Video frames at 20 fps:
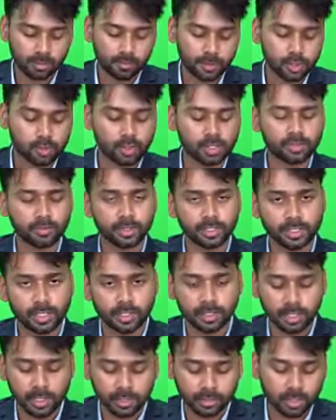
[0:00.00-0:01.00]
which was
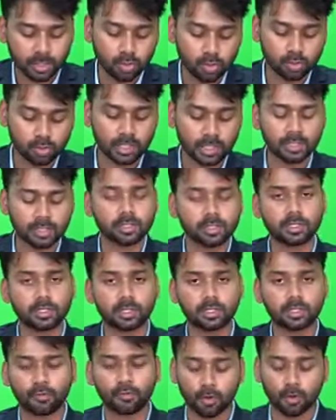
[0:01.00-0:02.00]
recently in the news,
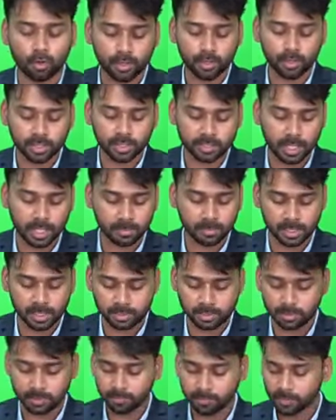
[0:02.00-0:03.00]
consider the following
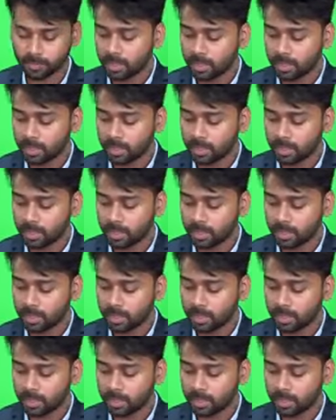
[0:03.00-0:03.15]
statements.